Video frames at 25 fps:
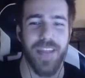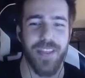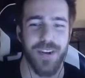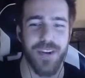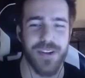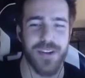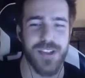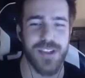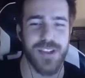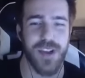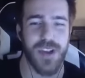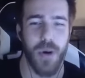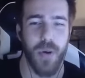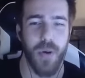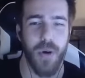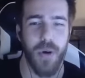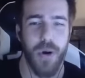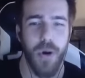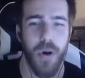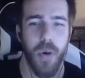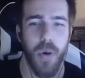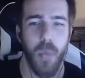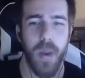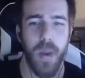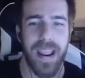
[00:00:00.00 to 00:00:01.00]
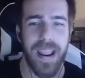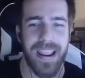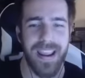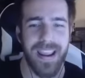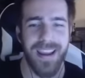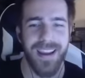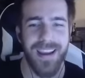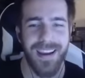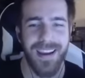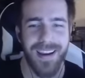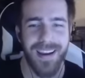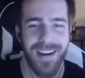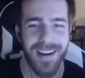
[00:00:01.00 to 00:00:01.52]
They're so. Wait.
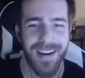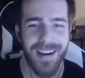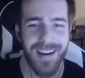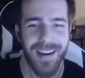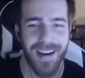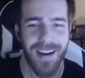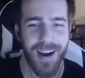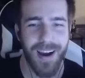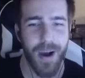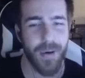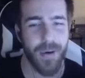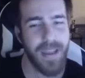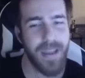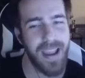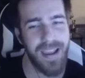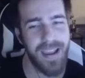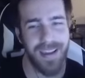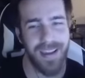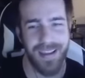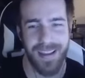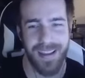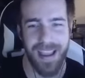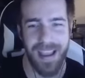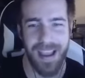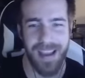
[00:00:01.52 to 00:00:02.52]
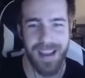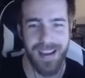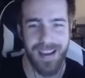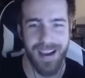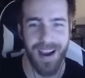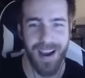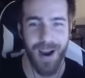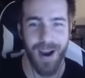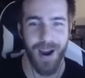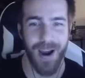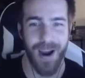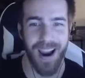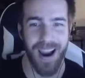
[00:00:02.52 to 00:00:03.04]
Okay. Yeah.
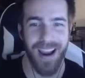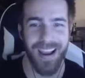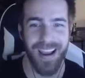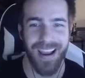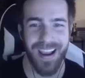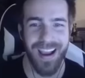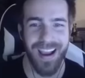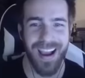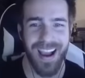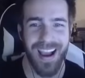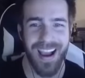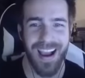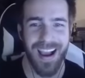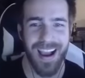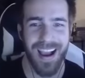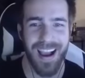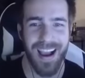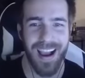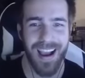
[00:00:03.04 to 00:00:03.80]
All right. So heavy.